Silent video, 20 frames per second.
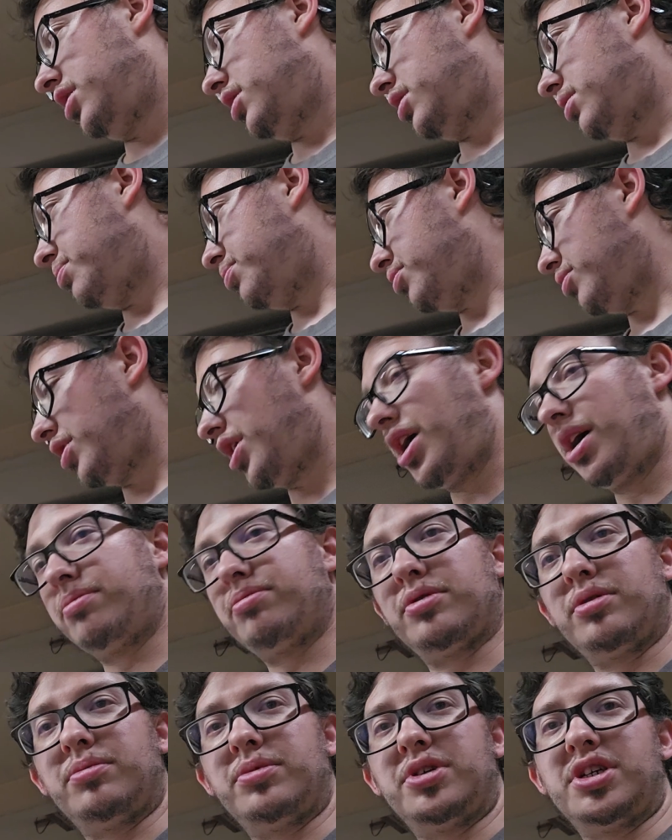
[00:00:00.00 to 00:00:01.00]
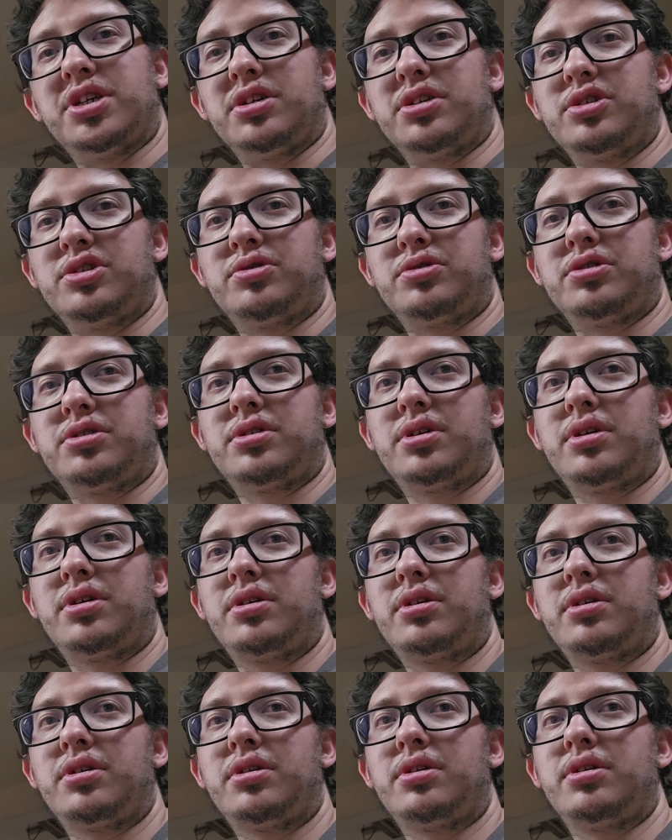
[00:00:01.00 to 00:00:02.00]
The problem is
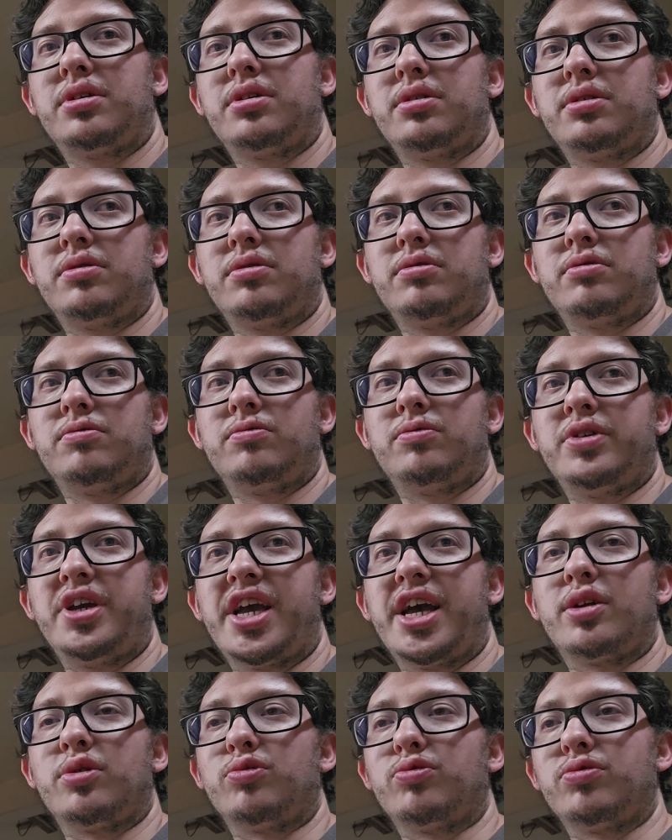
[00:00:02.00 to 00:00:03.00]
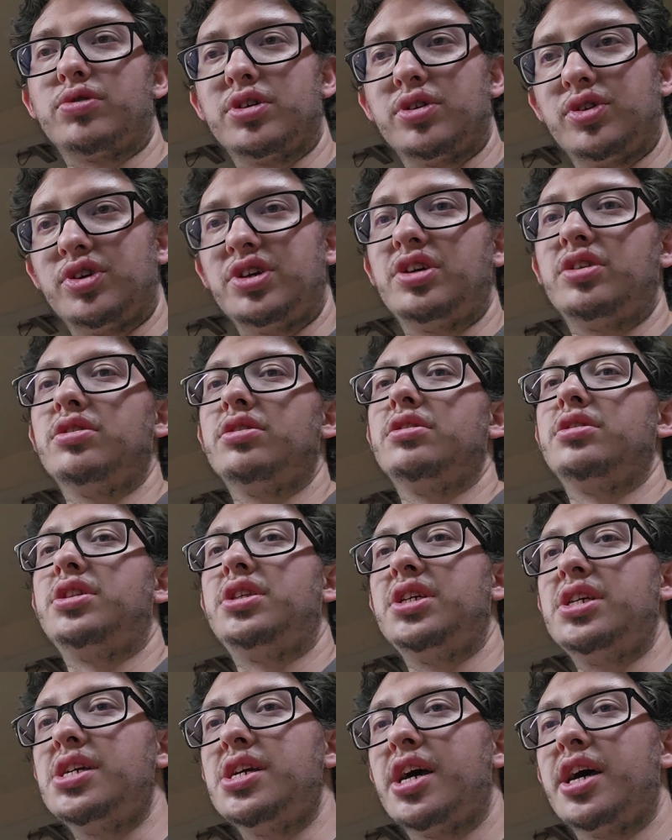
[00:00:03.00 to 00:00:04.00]
we had a really good
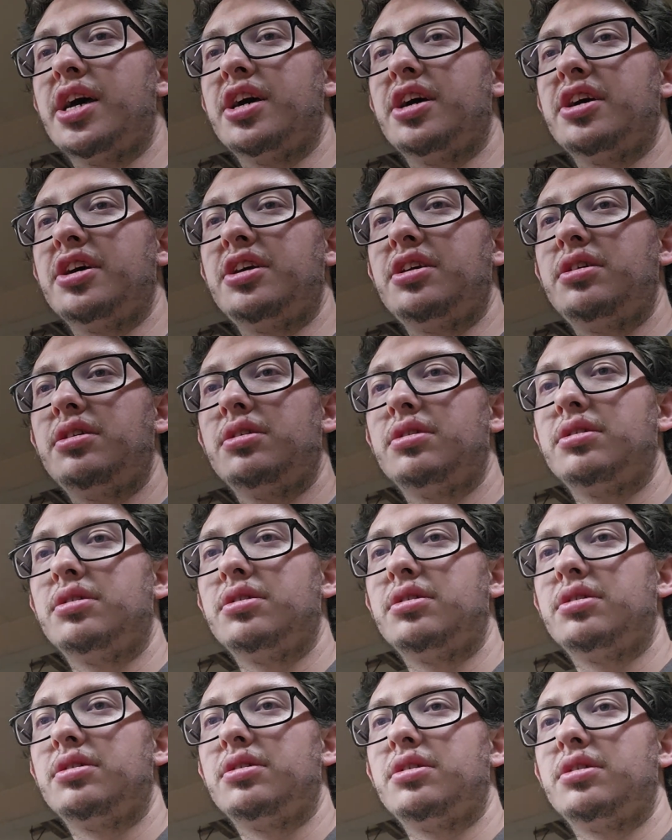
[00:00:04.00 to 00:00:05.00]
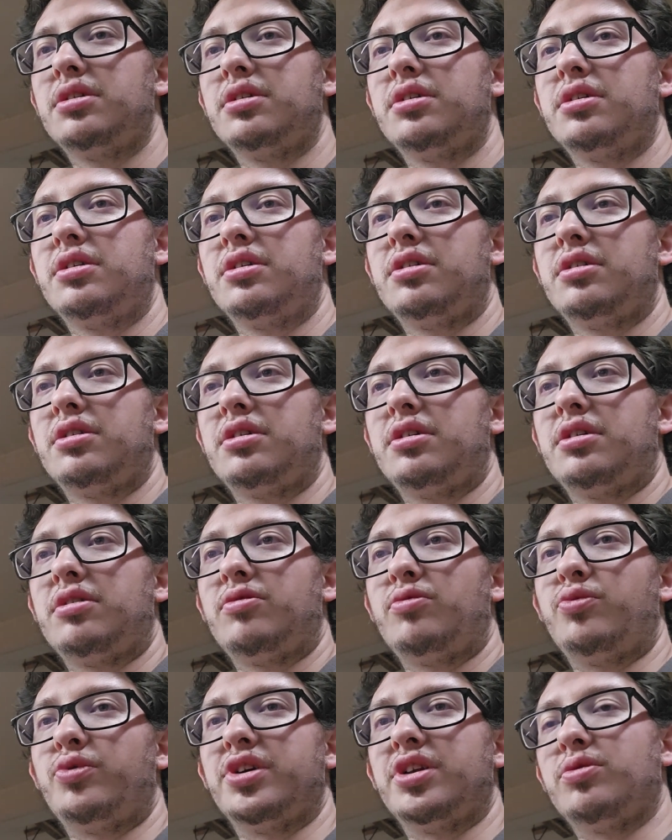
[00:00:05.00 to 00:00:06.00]
DA
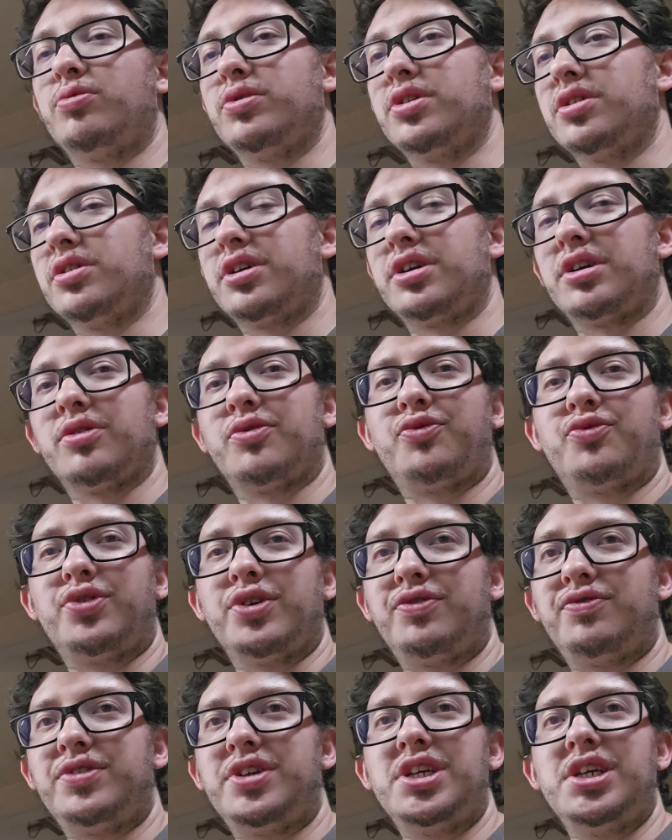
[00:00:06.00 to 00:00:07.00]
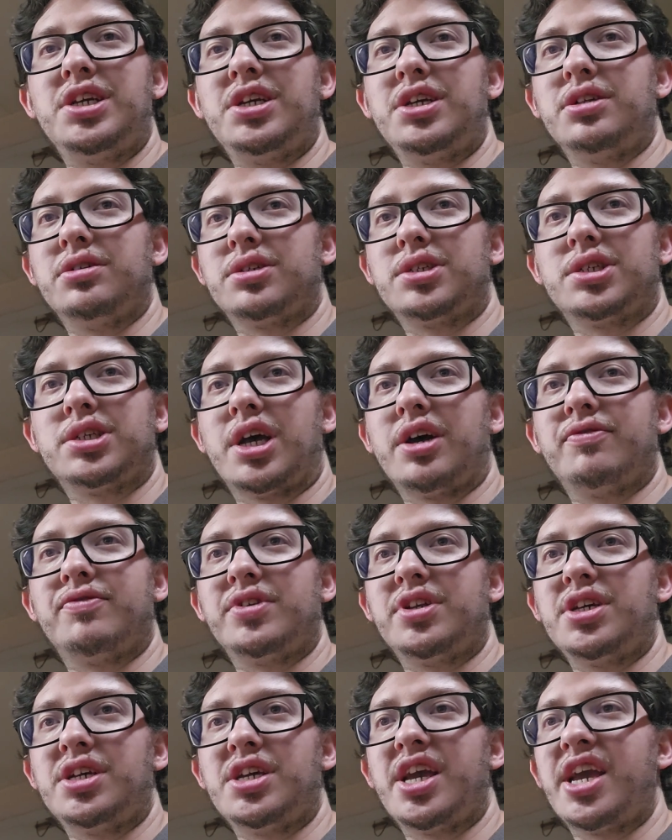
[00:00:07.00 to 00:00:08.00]
when it went like a
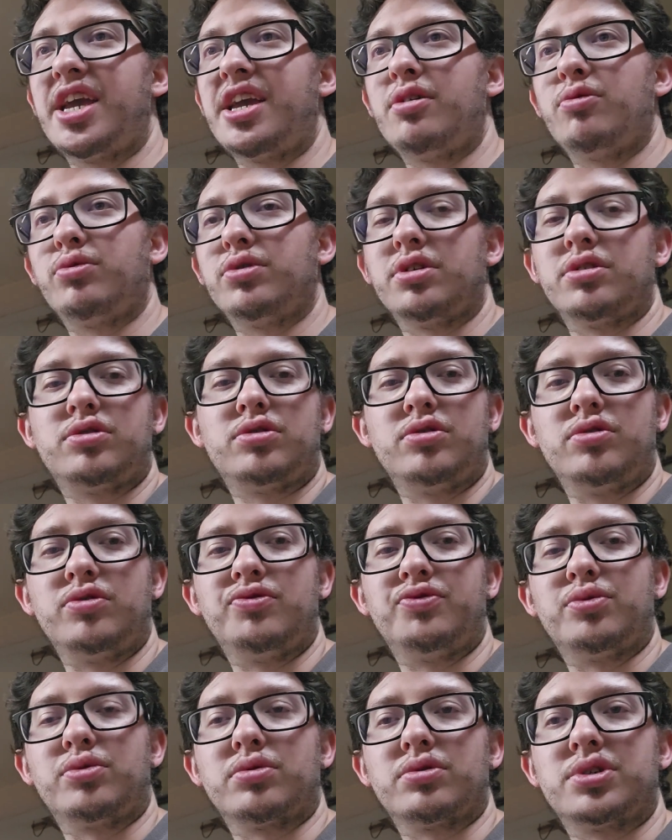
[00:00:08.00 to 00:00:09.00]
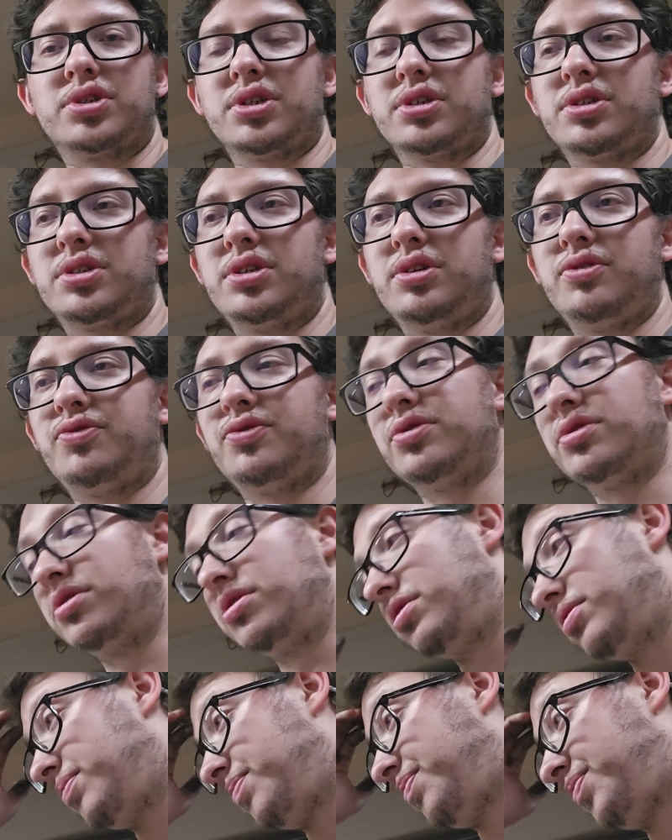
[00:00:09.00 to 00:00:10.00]
1578 with a 2.4 60
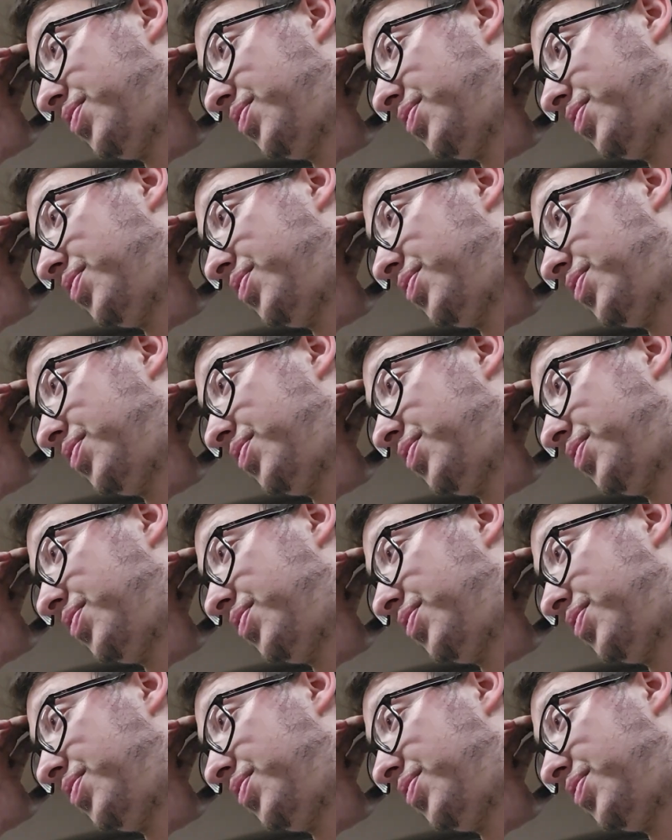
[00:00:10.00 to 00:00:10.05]
foot.